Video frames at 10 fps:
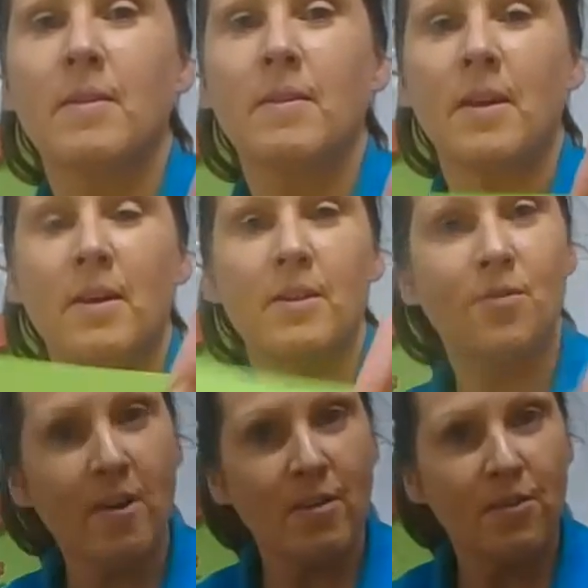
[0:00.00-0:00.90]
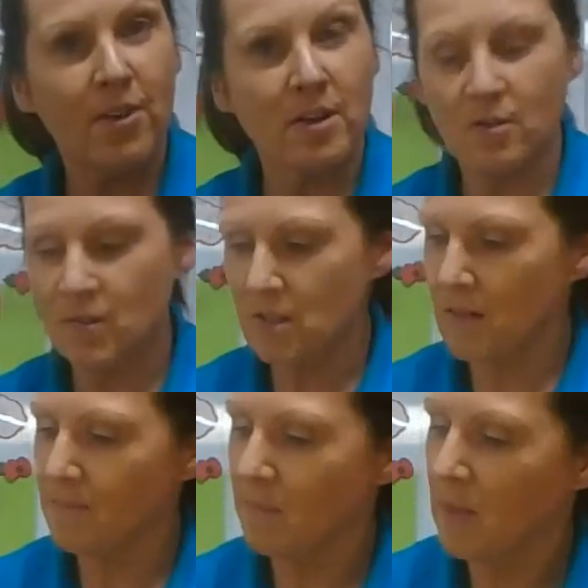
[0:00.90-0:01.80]
There, it's very effective, isn't
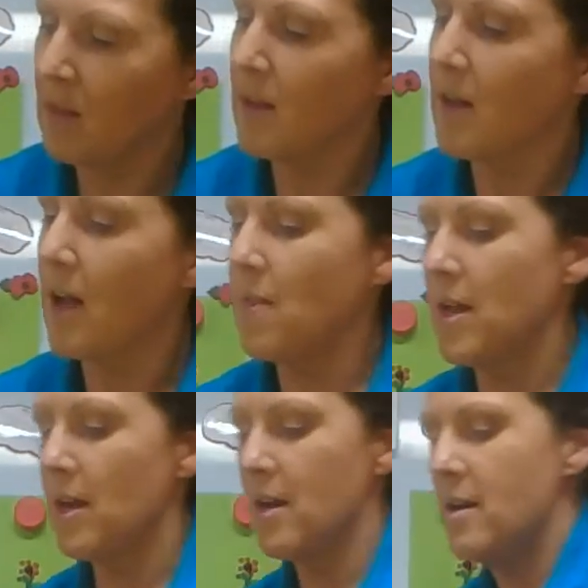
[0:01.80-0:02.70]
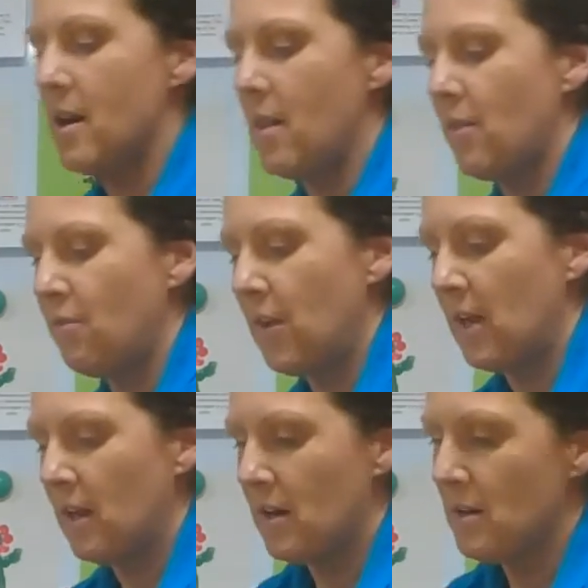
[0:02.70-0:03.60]
it? And then another
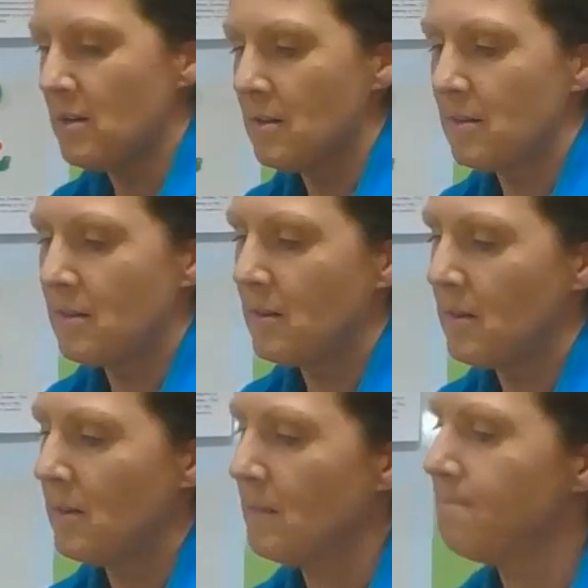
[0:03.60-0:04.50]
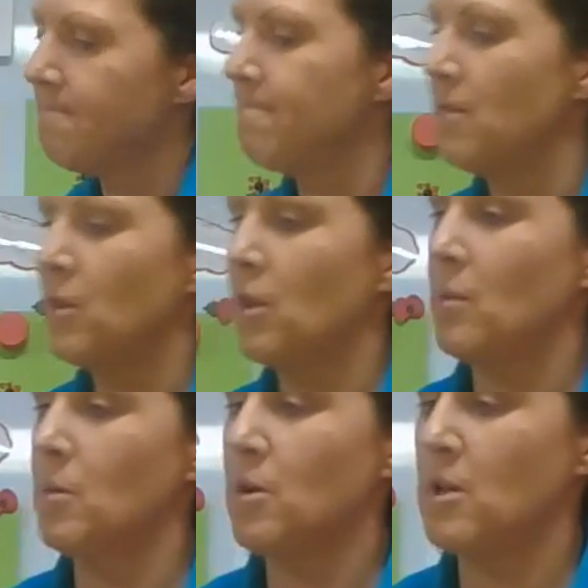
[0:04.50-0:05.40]
finger. I think
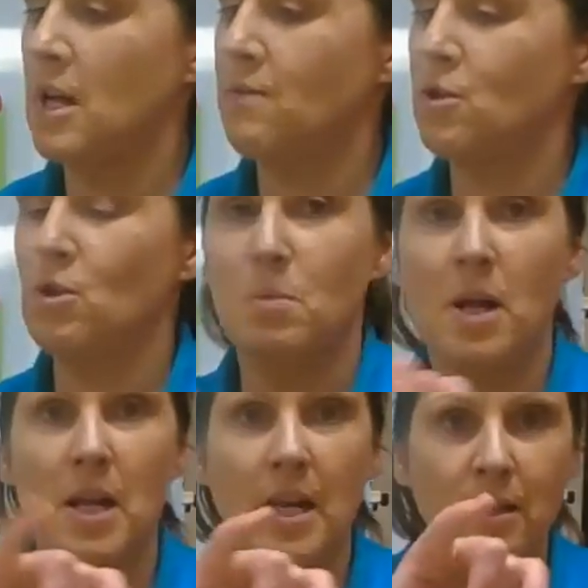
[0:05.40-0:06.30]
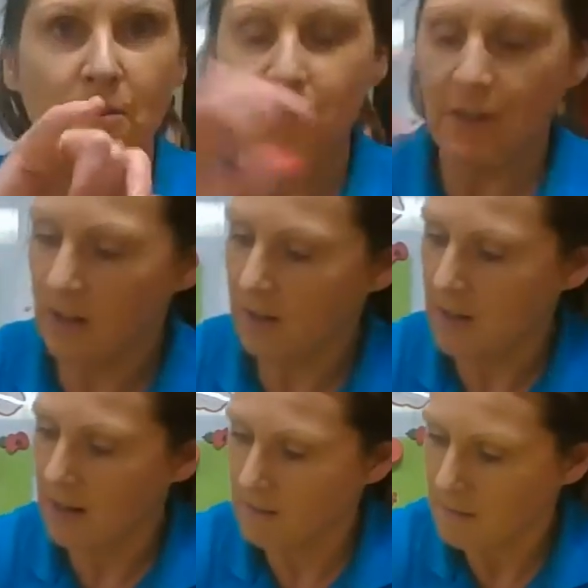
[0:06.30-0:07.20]
I'm going to have to use my little finger
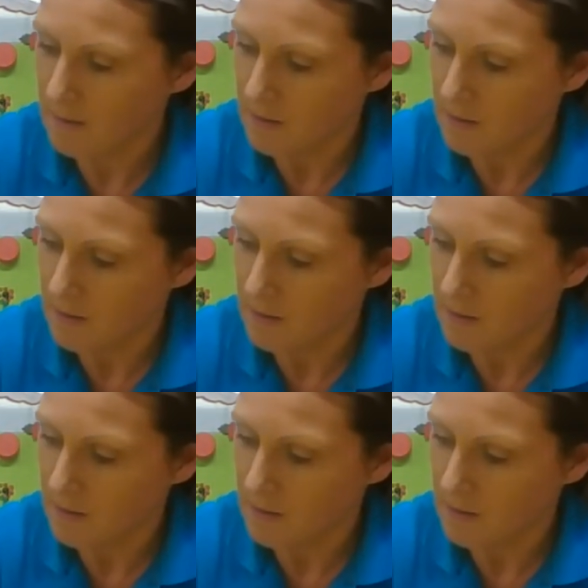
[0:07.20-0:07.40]
now